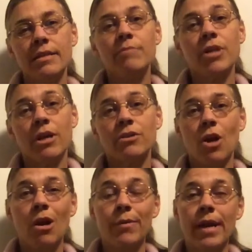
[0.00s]
Some dogs
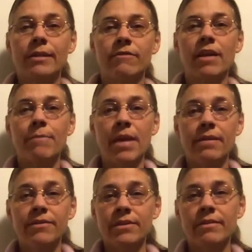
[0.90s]
are reactive like
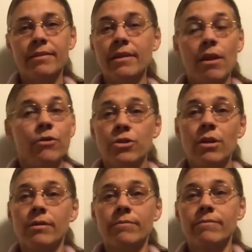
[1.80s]
Mavis, and others
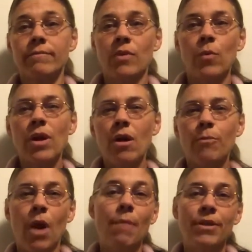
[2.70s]
aren't. We
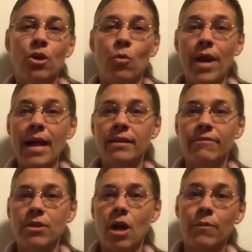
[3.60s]
all probably know
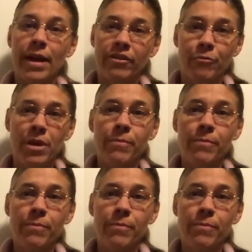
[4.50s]
reactive and non-reactive